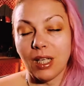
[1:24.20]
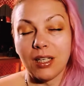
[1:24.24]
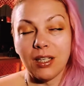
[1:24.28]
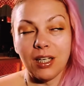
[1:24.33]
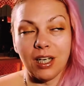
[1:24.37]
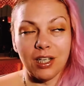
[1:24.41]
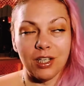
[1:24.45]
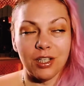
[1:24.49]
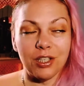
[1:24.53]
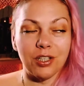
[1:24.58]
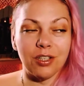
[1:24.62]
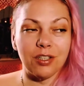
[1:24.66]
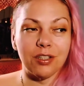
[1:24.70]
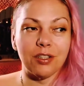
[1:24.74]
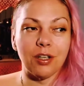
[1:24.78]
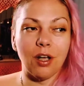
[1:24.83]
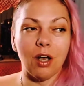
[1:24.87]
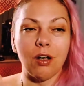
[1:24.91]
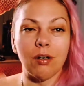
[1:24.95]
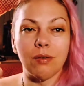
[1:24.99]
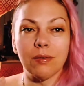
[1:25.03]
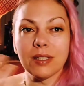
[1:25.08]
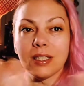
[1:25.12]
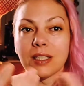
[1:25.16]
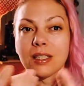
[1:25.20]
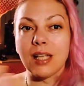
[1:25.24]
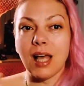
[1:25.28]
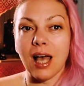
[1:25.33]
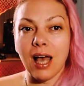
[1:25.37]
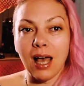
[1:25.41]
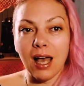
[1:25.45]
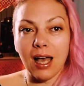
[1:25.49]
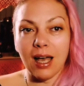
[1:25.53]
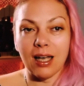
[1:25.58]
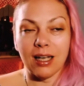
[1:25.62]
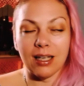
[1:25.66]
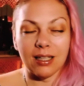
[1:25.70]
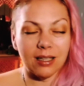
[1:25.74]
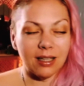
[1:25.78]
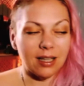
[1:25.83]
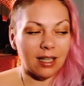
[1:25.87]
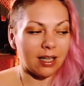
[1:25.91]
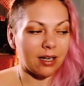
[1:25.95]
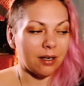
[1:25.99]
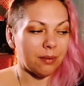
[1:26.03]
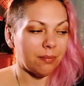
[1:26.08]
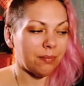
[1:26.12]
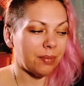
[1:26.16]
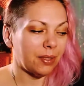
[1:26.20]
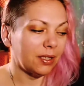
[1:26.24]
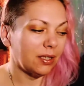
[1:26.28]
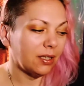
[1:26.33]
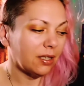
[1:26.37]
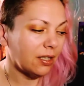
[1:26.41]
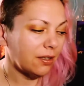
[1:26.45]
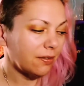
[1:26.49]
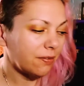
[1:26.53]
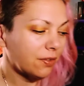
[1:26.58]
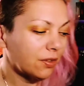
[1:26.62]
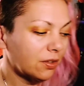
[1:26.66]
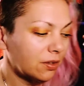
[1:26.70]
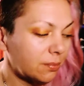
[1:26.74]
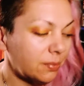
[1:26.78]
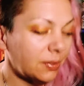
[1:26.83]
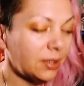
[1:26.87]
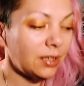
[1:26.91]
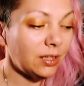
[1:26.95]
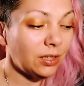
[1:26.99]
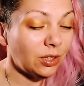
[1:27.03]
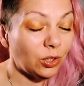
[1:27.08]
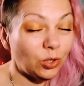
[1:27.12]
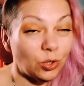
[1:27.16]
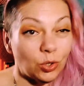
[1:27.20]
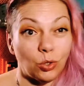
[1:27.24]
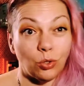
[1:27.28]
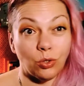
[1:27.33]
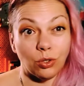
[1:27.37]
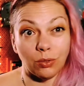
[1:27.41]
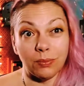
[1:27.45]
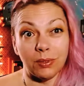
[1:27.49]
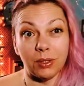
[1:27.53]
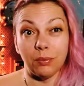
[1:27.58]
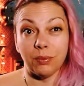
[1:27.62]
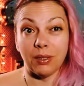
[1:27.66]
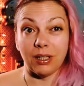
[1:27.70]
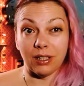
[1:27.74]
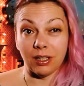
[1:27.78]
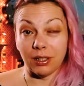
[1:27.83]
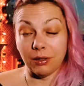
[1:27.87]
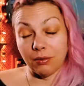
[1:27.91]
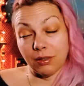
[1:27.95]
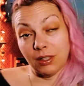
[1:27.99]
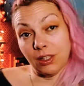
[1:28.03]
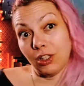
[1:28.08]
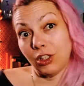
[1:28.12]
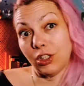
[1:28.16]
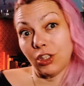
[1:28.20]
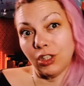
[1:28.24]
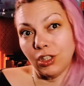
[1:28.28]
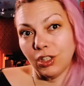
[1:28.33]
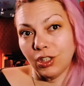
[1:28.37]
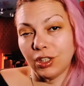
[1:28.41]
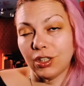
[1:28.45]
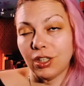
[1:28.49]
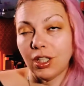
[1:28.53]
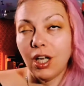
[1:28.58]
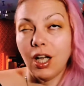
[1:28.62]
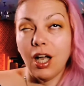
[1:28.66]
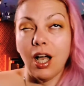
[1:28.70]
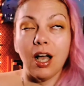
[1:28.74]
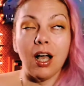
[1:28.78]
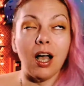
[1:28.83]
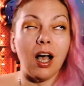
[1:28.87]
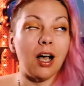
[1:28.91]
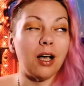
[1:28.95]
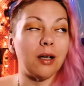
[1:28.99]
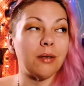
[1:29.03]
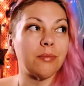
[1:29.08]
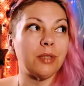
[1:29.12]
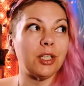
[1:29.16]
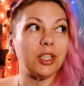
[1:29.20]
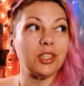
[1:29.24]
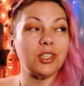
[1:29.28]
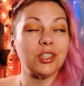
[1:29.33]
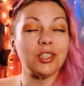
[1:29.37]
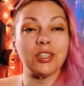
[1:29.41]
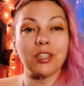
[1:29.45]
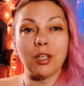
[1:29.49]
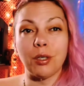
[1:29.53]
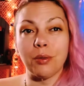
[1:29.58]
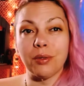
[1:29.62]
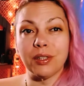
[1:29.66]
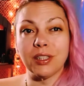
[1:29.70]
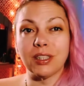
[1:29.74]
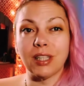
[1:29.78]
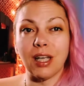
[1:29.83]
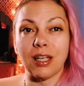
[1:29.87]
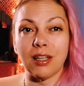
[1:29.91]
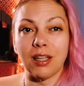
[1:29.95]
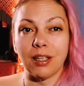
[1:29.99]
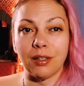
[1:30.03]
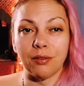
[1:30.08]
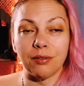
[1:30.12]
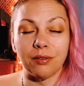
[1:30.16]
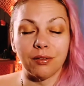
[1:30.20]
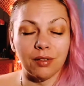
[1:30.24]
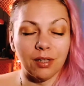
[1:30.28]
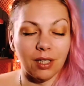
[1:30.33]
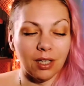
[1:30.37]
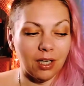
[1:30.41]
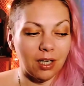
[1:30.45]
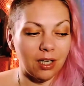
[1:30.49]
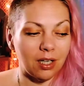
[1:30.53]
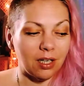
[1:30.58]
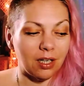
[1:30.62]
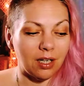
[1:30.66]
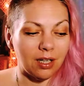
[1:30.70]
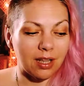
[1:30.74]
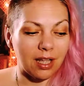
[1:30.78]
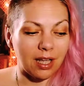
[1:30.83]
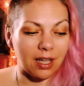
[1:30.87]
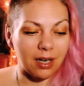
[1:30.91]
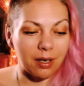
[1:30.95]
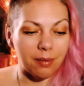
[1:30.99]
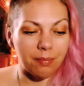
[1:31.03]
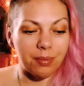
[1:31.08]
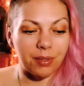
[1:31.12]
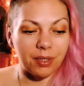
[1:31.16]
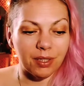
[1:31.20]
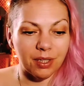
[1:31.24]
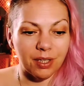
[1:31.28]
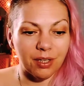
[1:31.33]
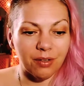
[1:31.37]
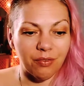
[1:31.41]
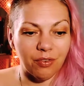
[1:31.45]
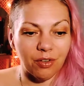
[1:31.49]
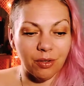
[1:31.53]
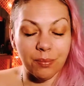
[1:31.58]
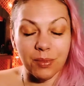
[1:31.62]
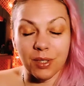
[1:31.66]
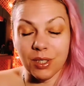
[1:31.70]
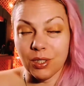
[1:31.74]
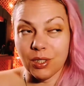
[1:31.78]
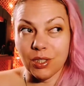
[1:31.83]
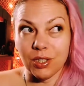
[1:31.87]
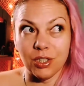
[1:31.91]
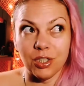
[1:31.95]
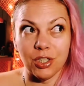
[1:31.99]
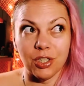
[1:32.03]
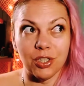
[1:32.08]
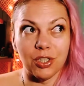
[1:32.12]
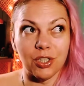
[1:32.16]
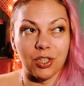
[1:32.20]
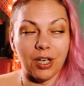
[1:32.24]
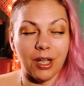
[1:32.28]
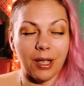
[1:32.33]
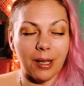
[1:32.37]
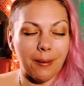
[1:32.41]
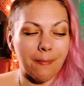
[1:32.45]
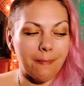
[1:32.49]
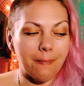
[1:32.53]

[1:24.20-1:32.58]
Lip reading: Nature has always had that ability for me. Excuse me while I readjust. Nature has always had that ability for me to just